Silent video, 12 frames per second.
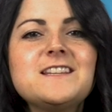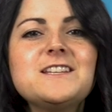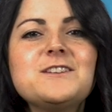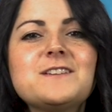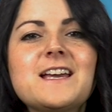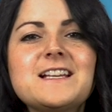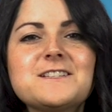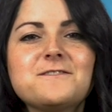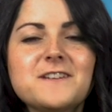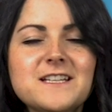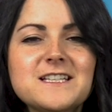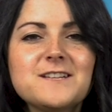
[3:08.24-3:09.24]
the UK's
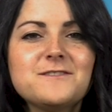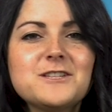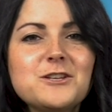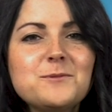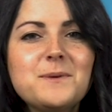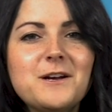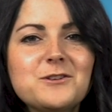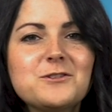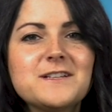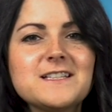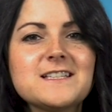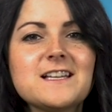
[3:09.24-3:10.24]
definitive £2
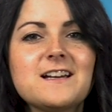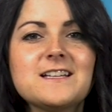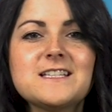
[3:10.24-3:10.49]
coin design